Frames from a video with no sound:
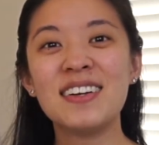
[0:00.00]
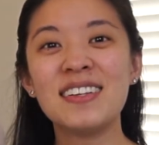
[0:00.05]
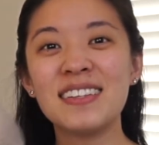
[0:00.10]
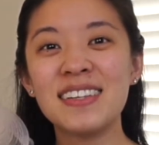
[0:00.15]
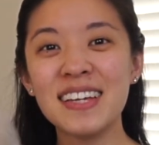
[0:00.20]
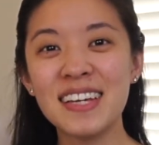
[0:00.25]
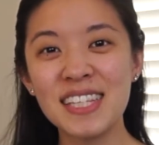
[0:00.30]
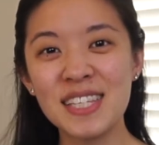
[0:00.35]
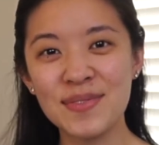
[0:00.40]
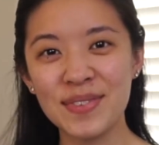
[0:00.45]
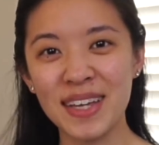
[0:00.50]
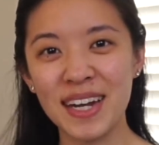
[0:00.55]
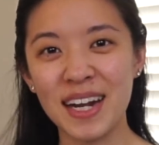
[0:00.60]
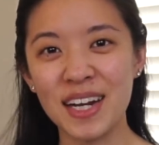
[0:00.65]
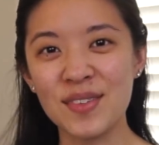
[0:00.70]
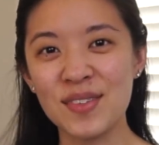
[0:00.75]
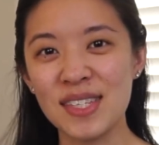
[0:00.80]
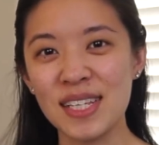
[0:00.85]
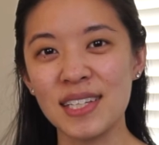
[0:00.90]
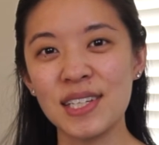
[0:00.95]
Lids made out
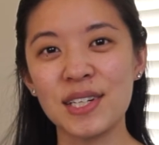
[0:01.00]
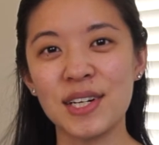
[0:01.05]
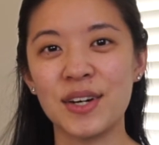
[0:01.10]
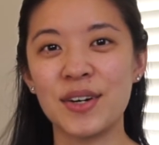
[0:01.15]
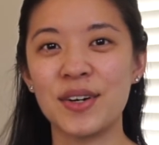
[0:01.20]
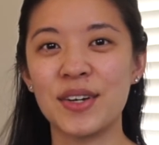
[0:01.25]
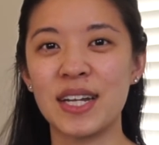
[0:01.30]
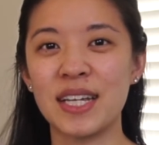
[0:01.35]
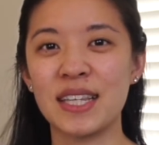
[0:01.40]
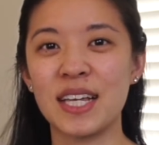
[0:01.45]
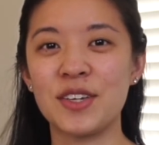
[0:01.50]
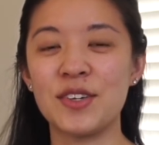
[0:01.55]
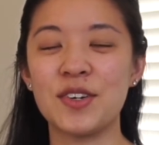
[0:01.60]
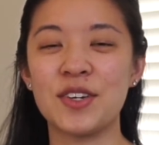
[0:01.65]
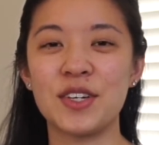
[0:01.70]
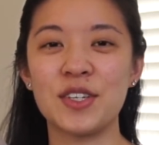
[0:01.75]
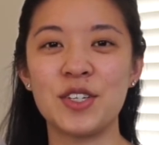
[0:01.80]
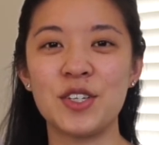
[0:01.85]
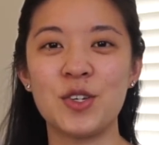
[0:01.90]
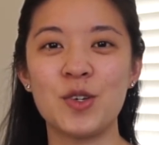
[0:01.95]
of silicone that you
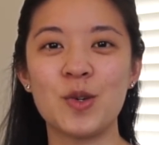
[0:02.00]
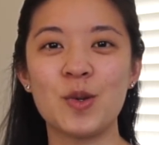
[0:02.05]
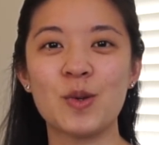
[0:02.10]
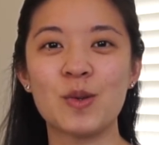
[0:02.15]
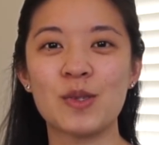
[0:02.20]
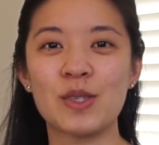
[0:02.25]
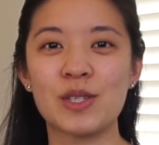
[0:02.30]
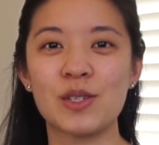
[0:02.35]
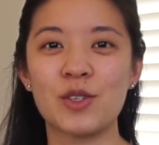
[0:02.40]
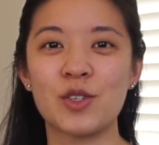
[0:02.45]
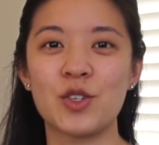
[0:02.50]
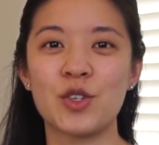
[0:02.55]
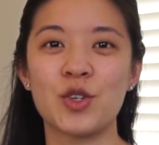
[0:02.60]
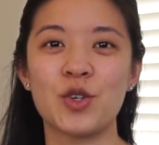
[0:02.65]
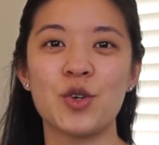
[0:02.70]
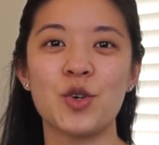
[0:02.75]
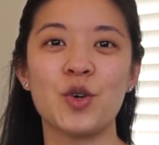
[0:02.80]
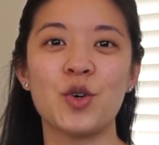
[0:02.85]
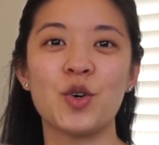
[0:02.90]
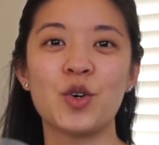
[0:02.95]
can use
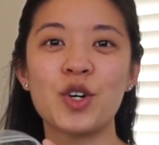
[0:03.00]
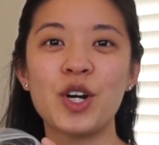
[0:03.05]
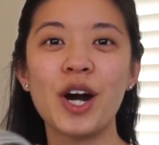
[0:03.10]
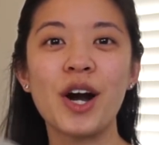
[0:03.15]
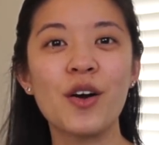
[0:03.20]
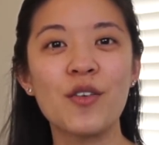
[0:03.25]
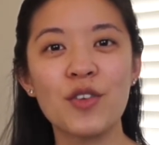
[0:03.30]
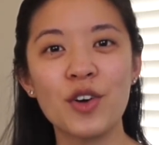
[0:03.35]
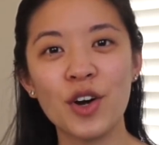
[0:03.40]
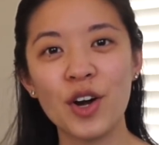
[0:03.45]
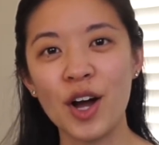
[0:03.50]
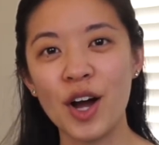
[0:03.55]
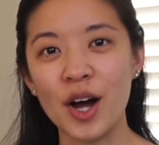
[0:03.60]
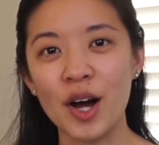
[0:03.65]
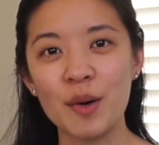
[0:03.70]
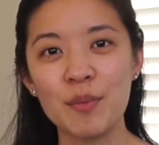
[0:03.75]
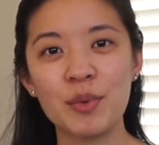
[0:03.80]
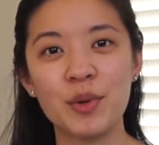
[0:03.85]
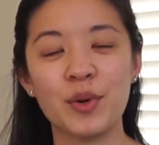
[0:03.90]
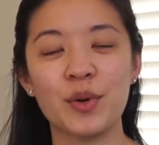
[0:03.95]
to cover
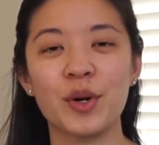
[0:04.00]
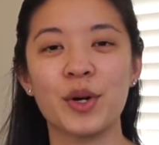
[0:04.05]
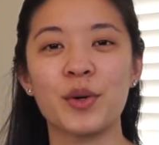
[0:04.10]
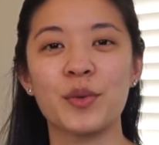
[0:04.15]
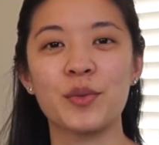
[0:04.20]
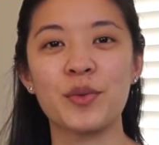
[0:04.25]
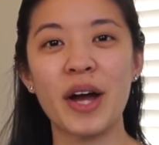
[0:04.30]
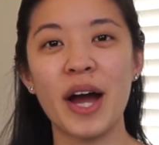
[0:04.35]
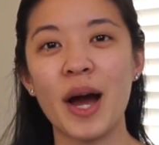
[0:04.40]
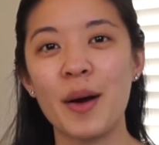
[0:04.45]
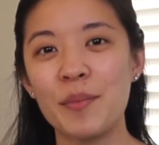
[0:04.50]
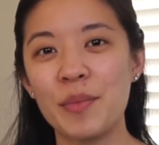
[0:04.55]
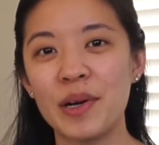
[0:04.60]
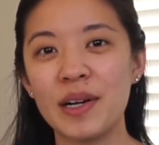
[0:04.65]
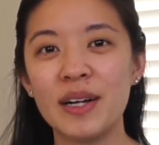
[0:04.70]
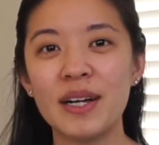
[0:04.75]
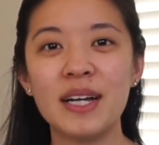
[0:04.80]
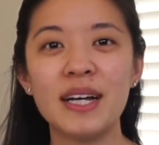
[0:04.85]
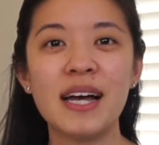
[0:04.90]
up or wrap